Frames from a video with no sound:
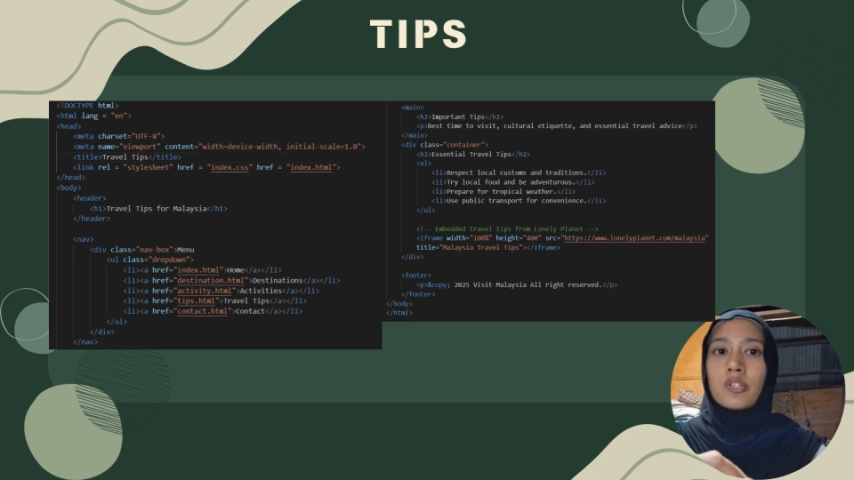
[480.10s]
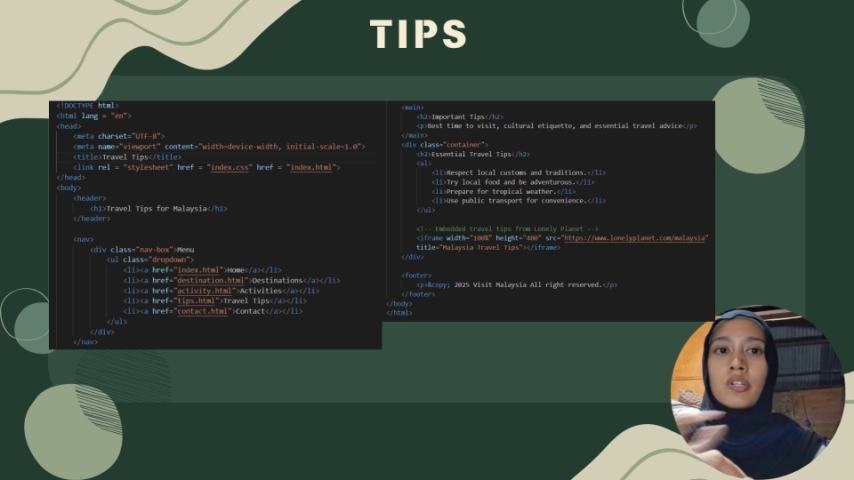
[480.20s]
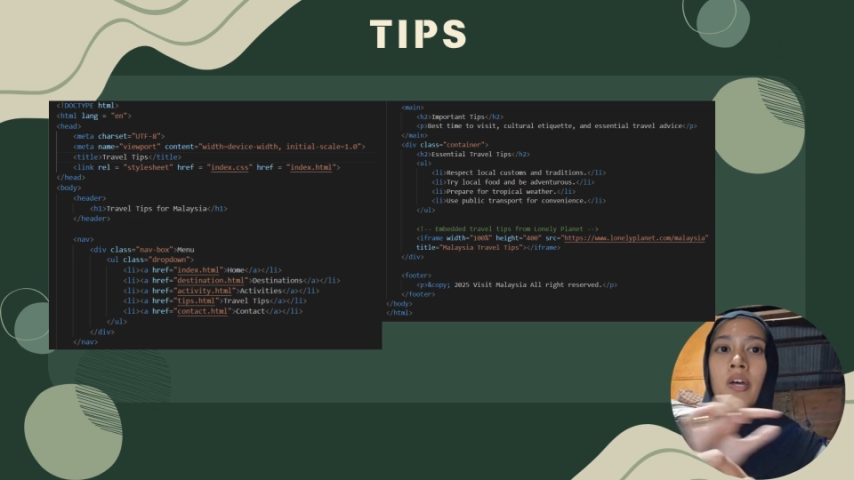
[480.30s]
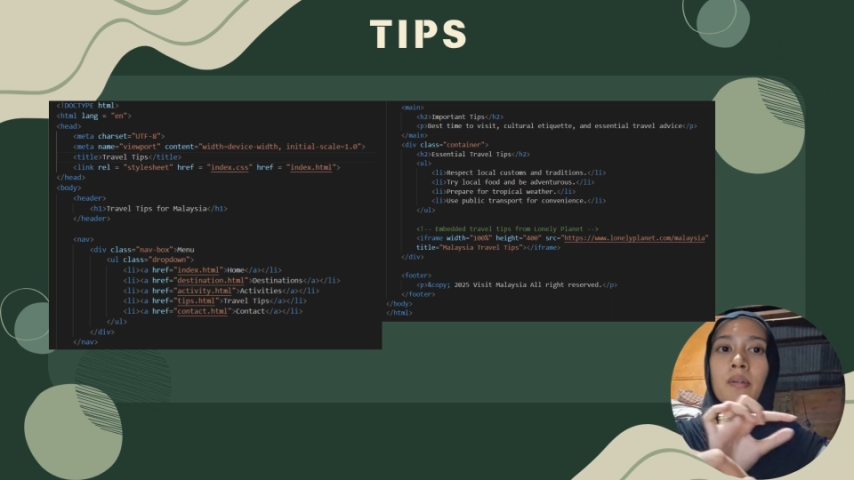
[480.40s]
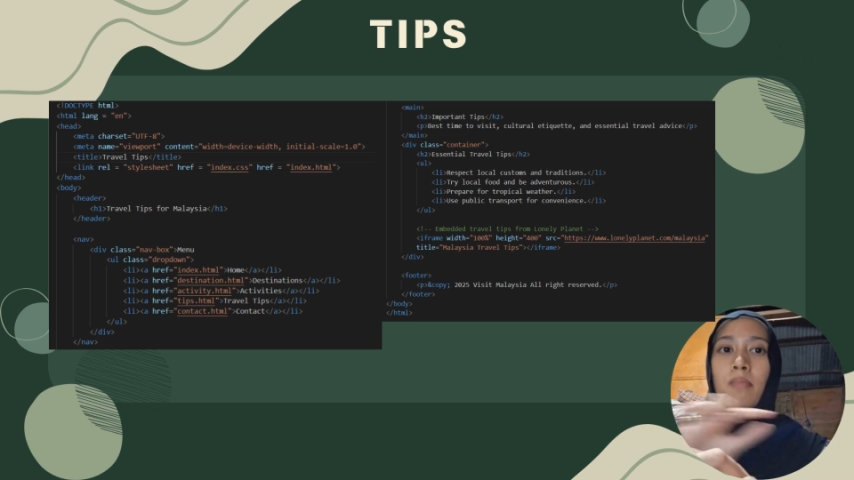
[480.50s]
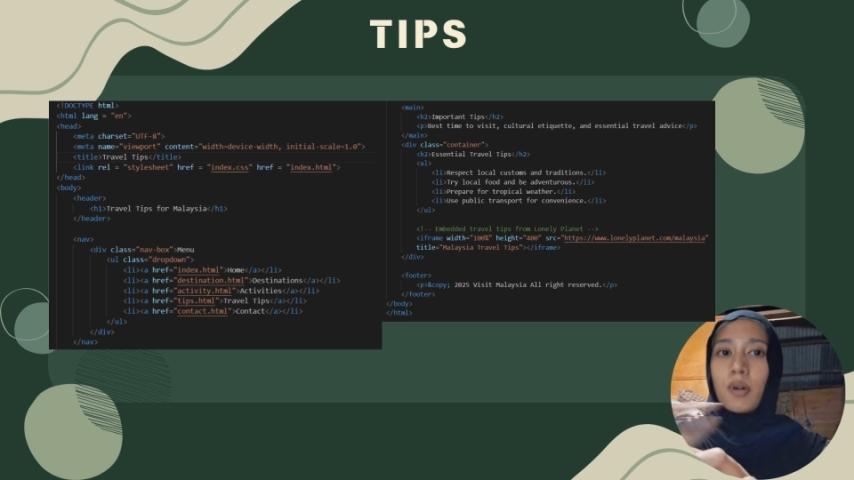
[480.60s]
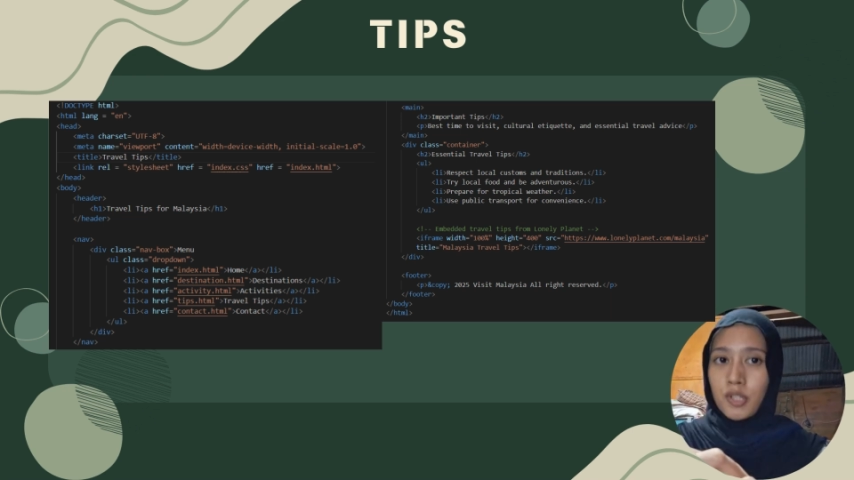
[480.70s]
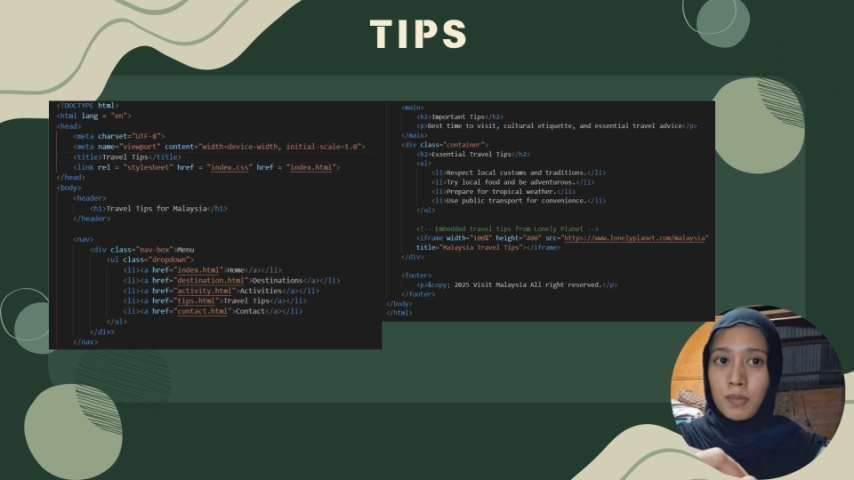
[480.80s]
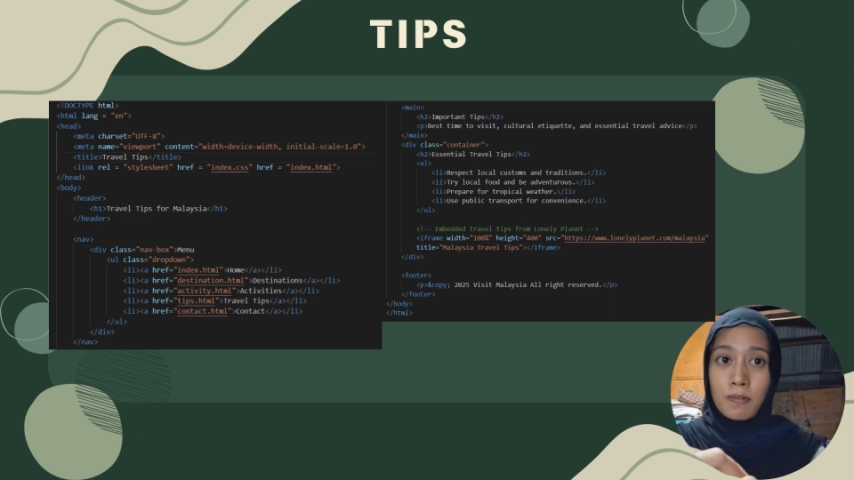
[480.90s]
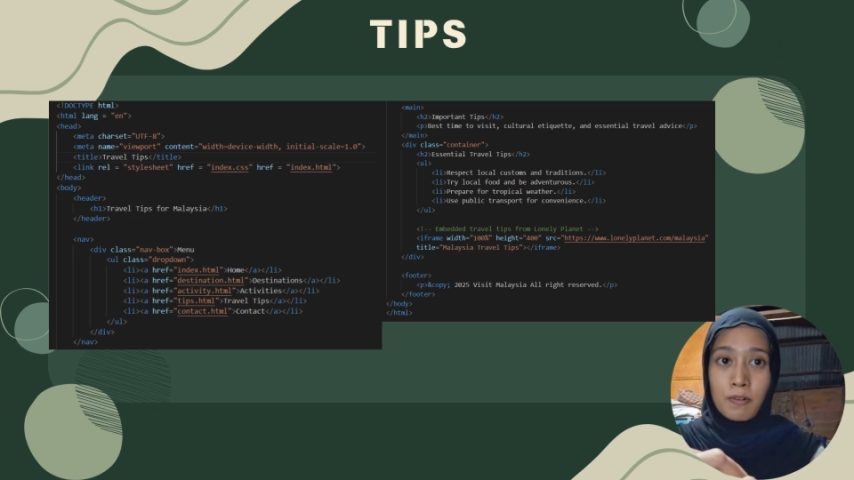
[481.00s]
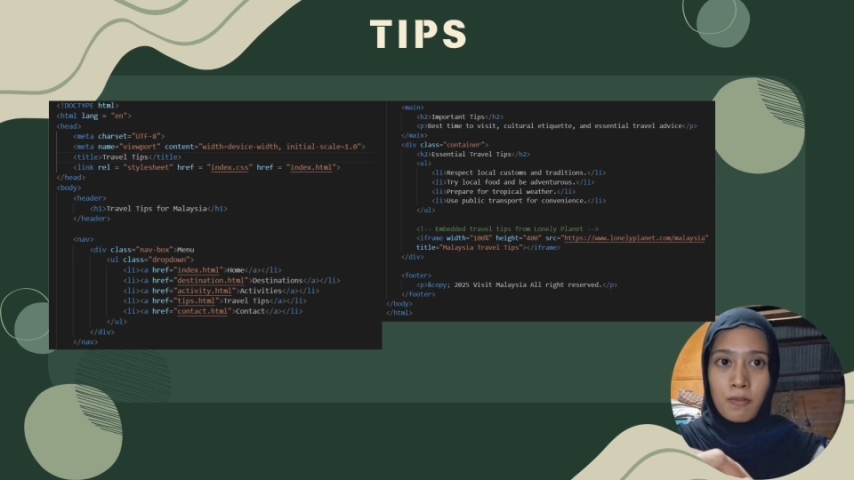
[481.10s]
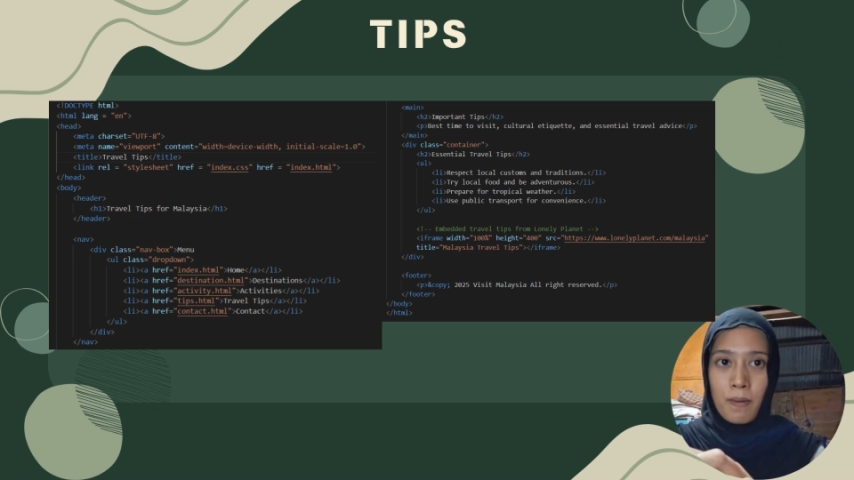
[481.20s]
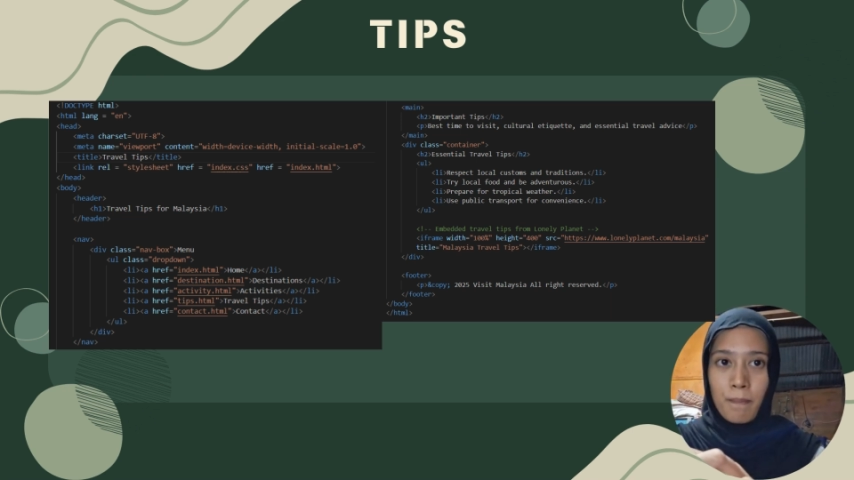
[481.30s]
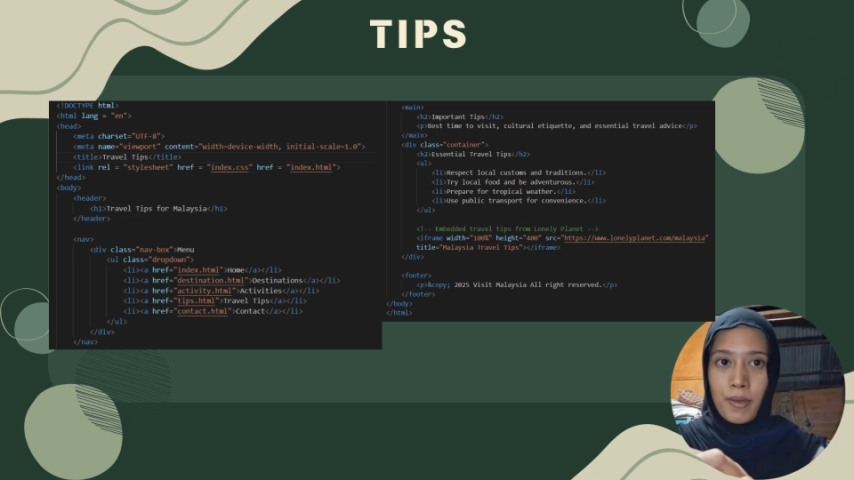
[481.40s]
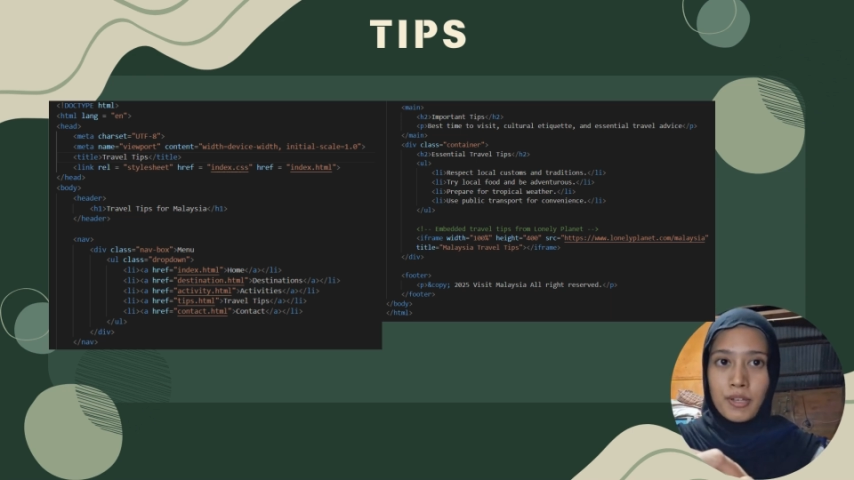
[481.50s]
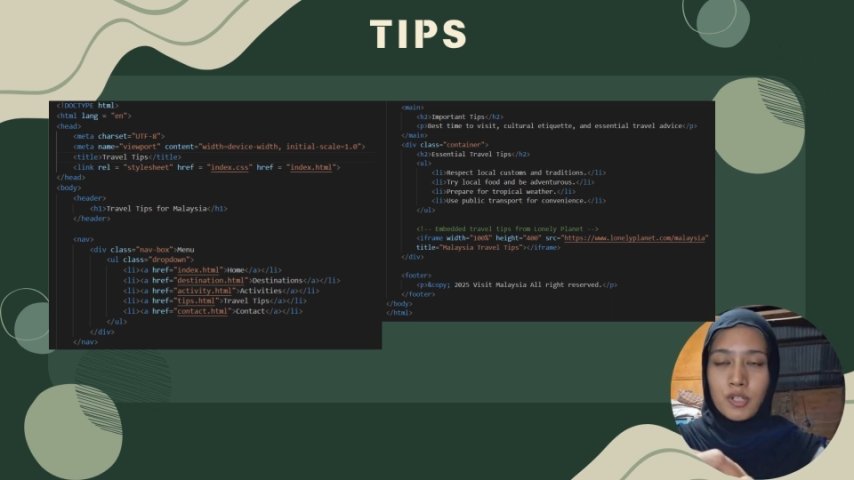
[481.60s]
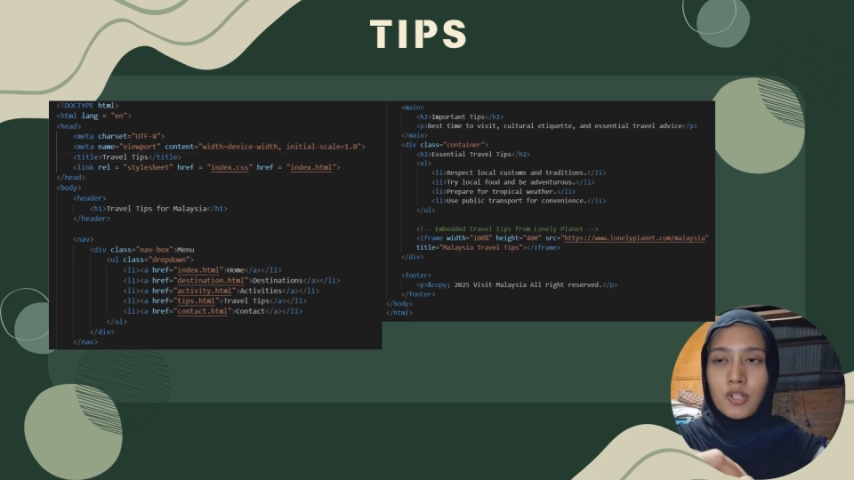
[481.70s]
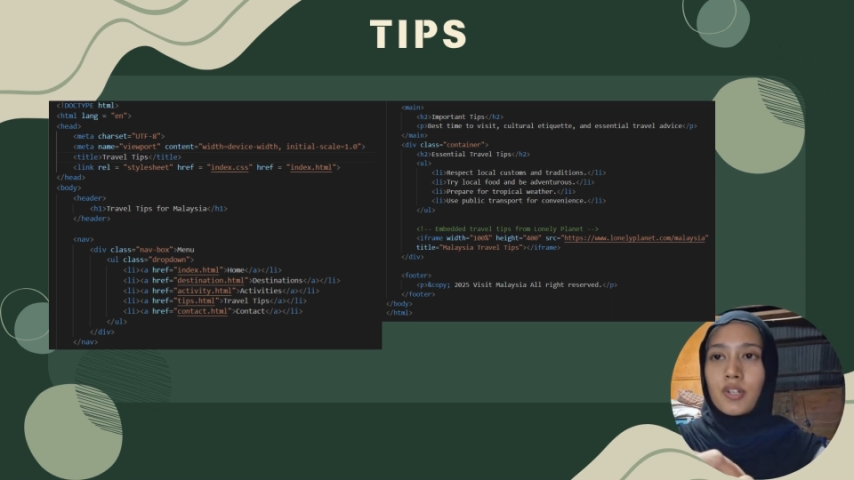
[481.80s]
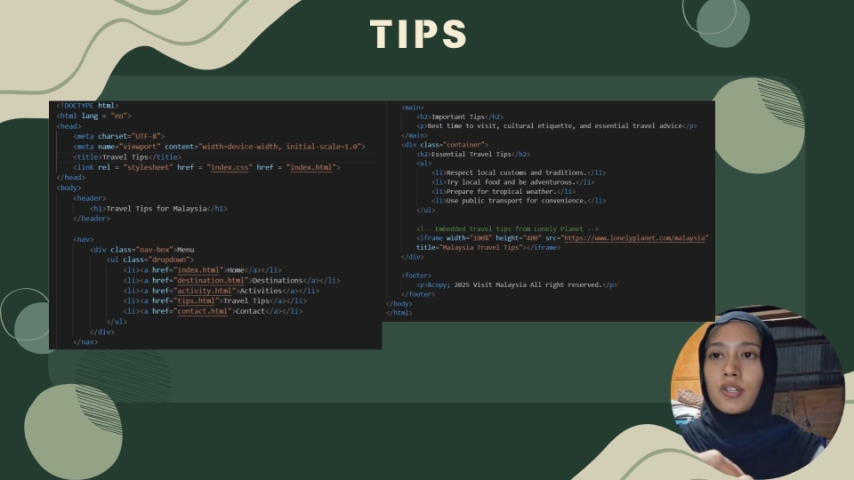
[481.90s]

is at the bottom of the web page.